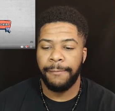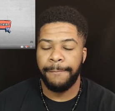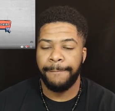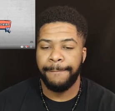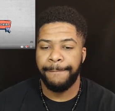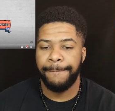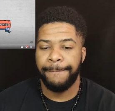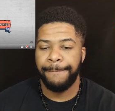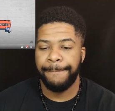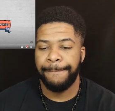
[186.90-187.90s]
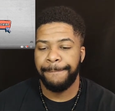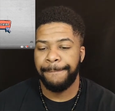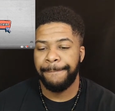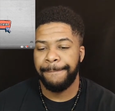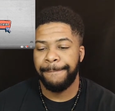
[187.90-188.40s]

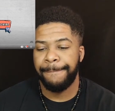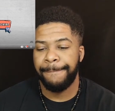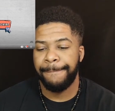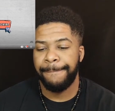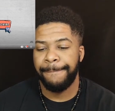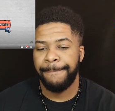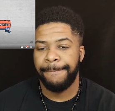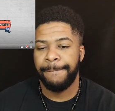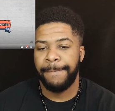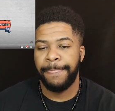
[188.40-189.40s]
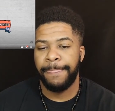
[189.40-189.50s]
[no speech]